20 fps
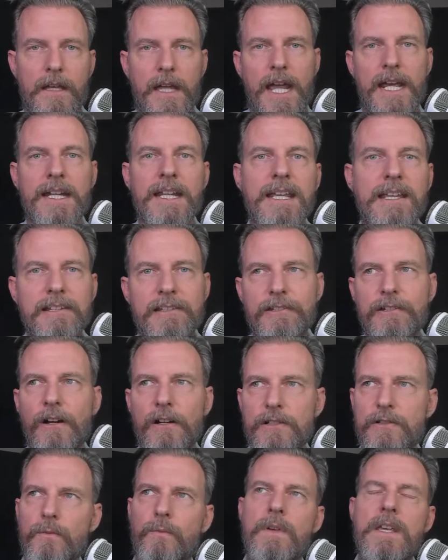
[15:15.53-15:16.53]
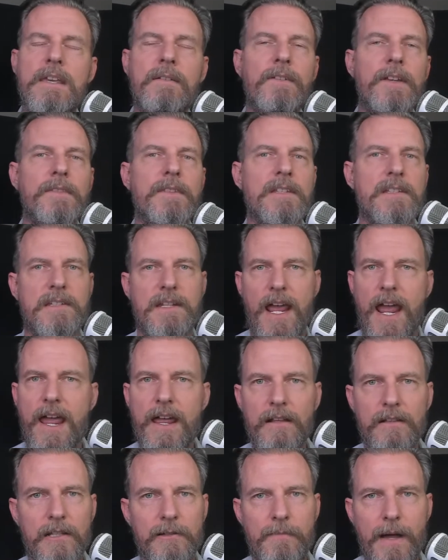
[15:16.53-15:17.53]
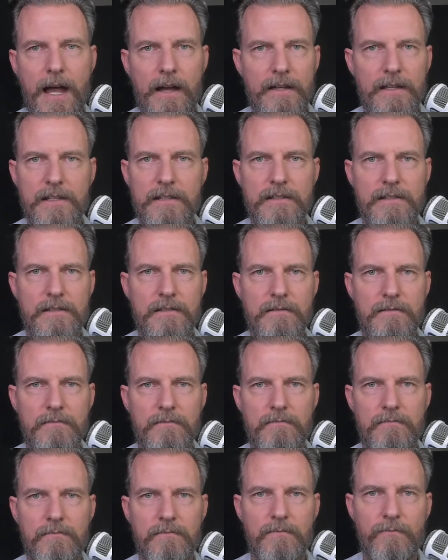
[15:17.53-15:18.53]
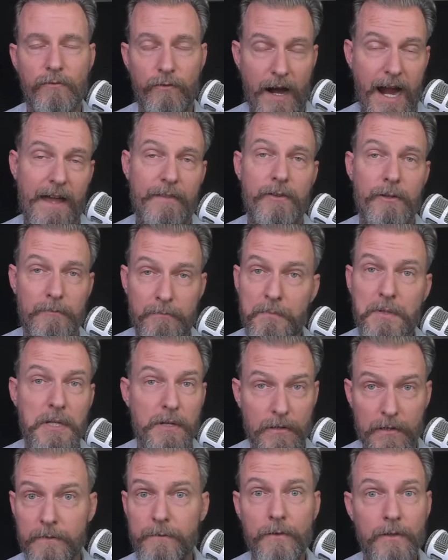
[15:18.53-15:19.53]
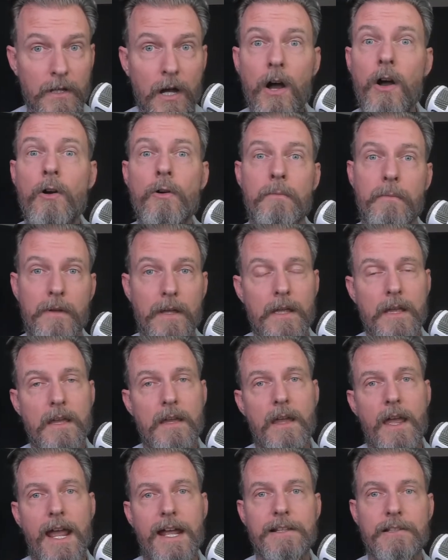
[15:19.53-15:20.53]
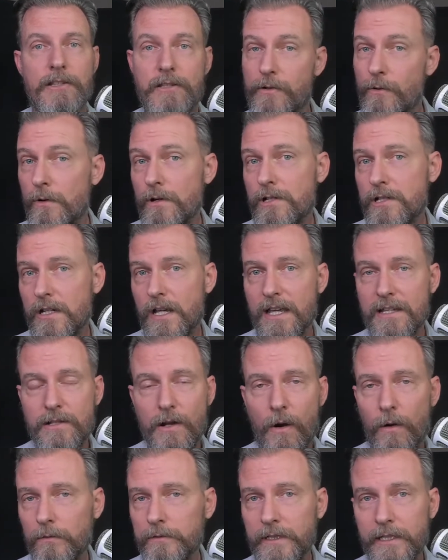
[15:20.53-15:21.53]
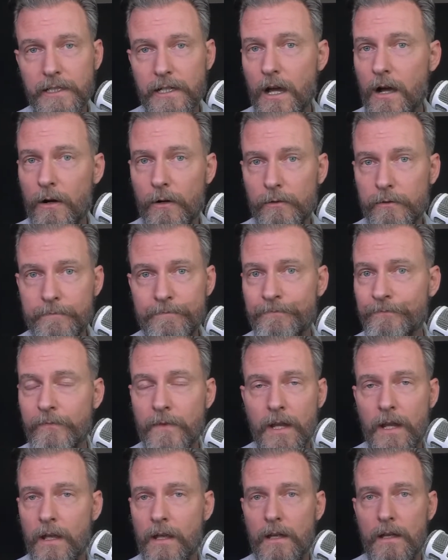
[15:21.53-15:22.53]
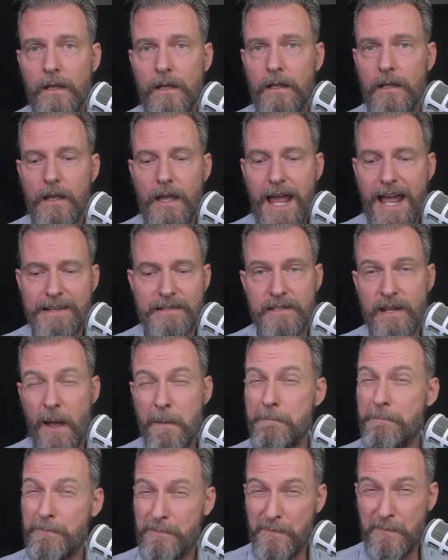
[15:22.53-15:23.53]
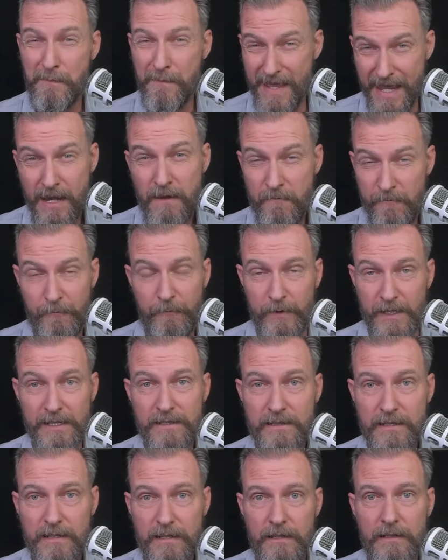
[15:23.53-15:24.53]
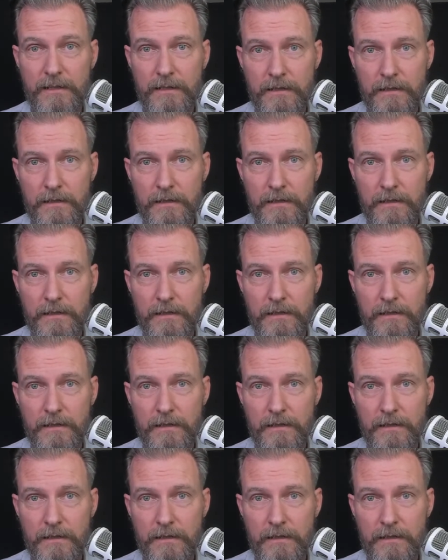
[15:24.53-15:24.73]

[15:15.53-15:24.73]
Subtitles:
and he starts weaving this tale about his rather beautiful home. And Sorsha has only known as a infant